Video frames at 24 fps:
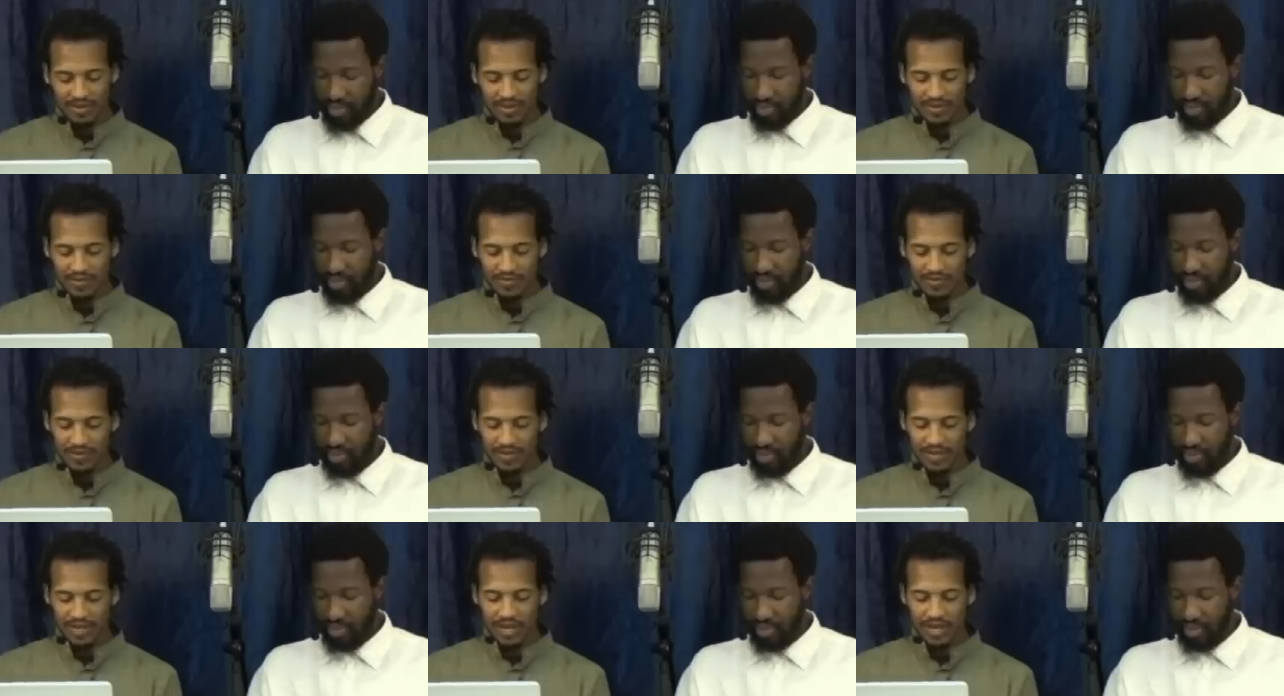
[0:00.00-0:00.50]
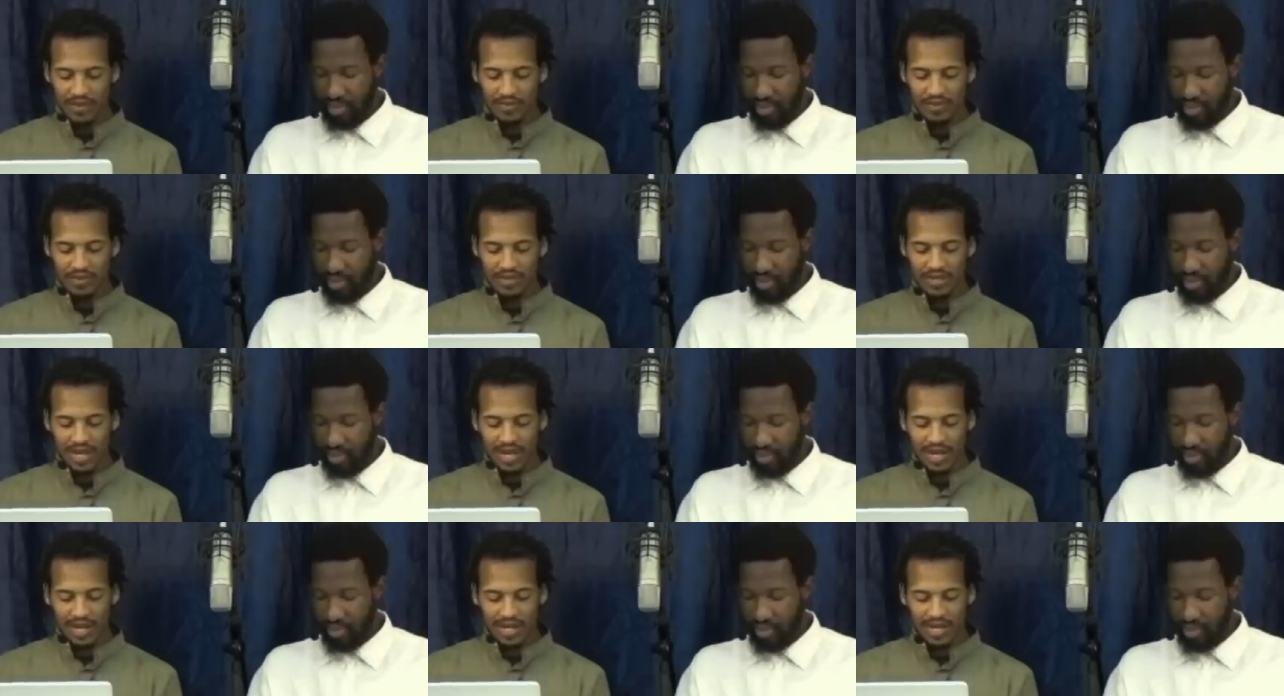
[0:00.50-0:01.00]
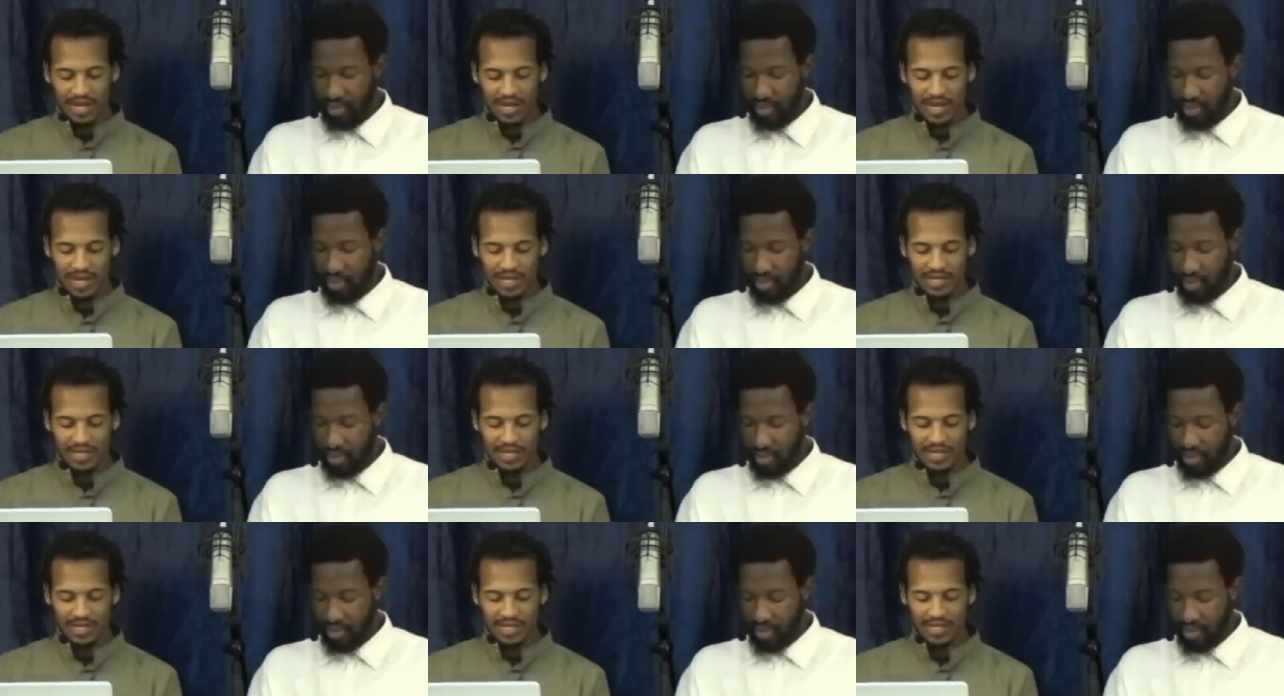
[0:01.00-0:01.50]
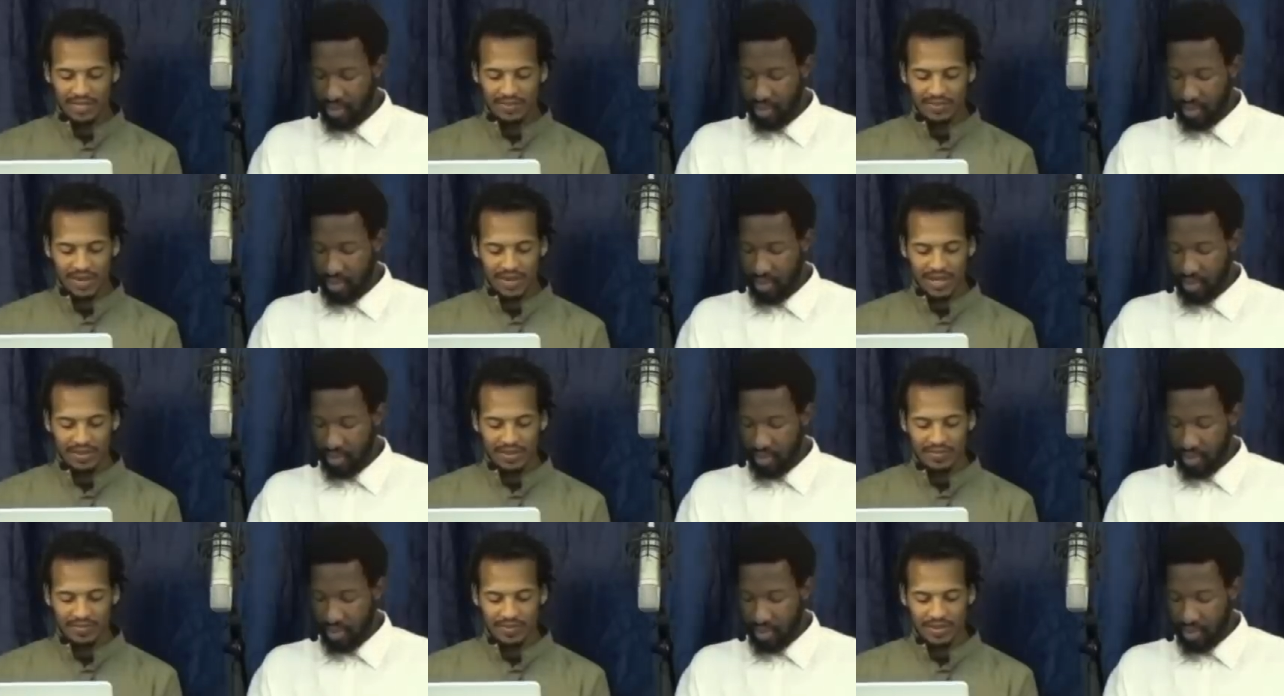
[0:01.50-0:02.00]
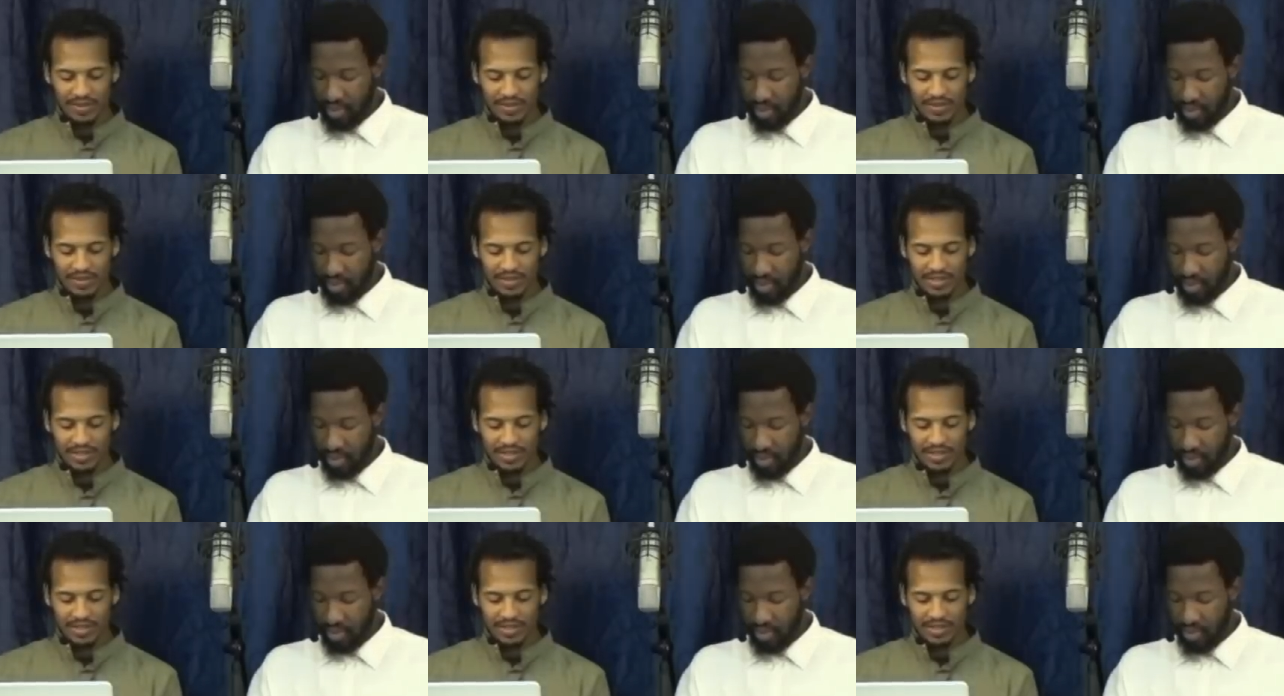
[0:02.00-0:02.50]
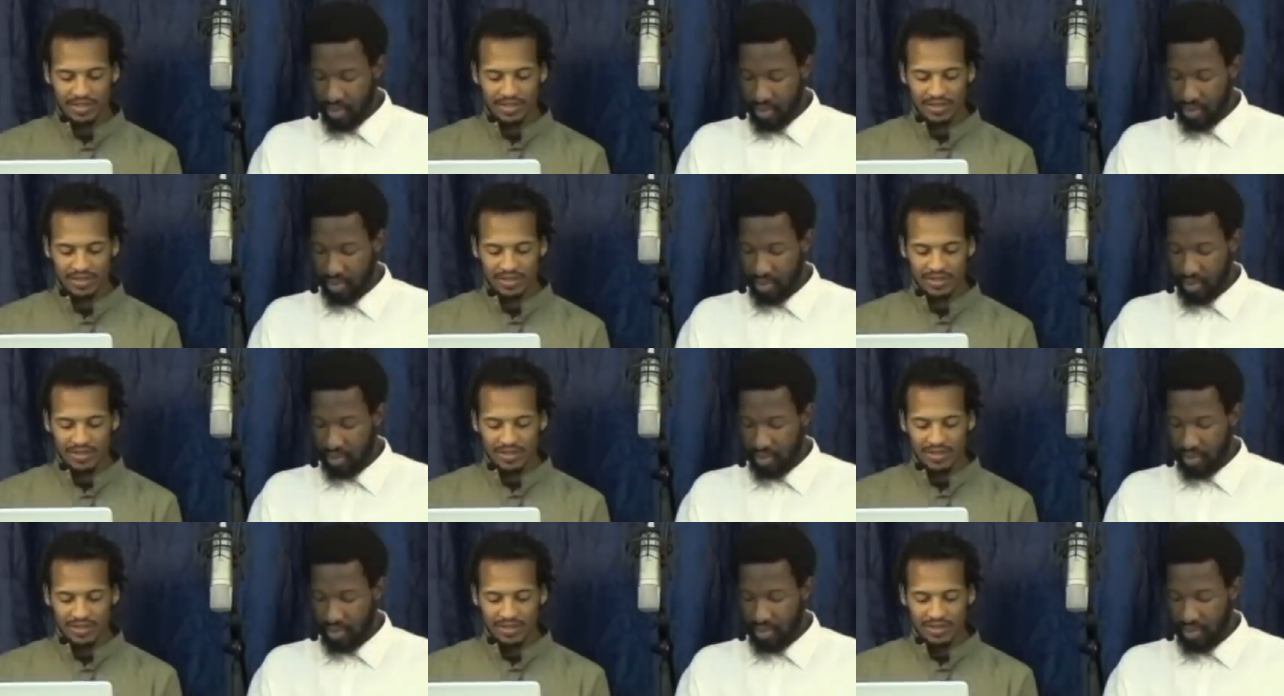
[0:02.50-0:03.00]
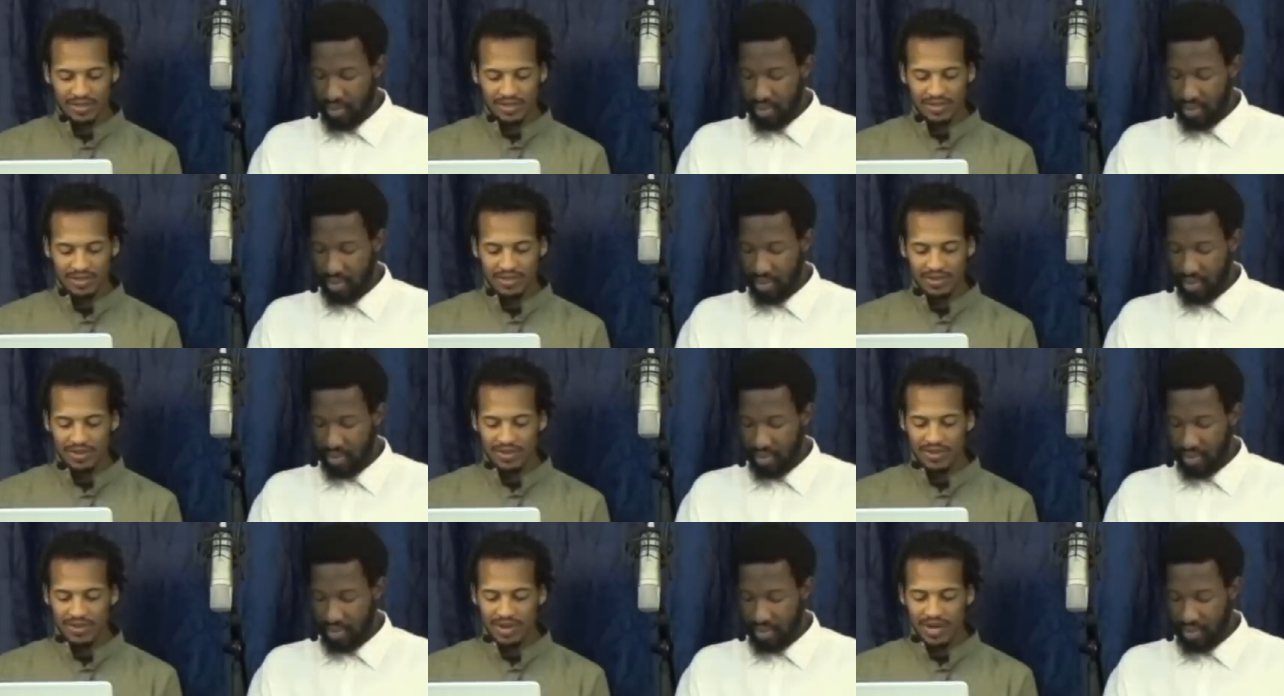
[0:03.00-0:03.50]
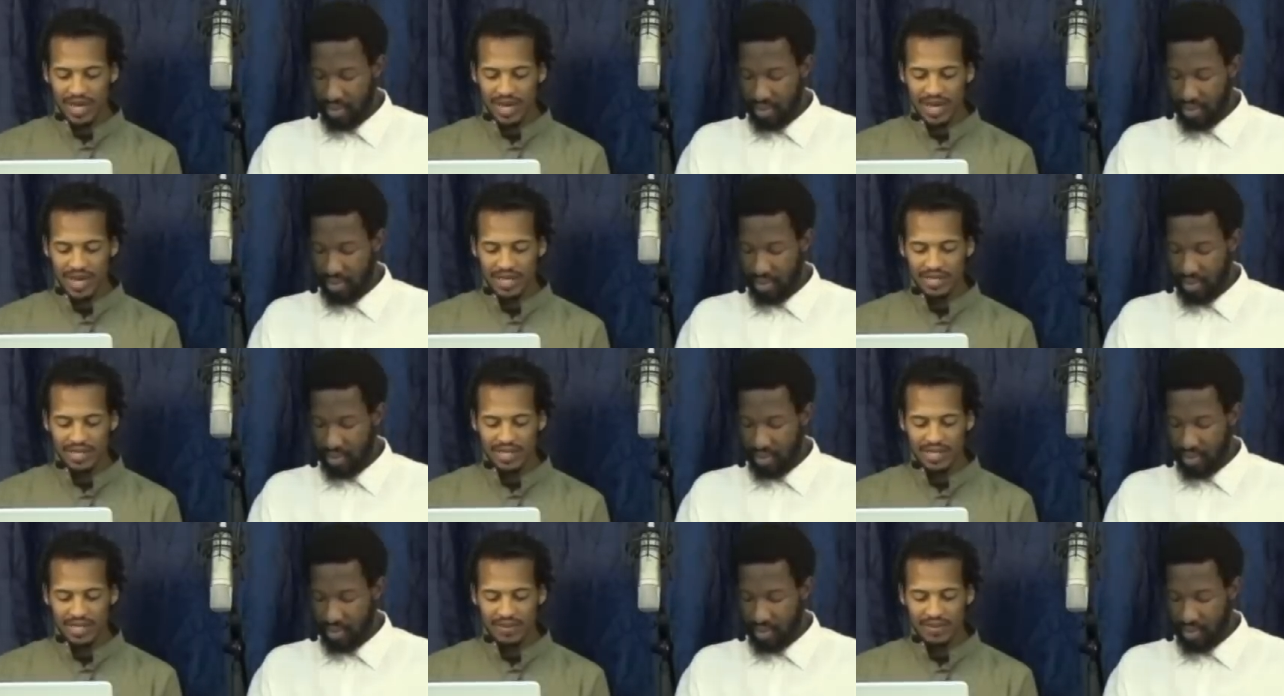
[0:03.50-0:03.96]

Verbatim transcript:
Speaker 1: For they were not handed in by the virgins, nor had they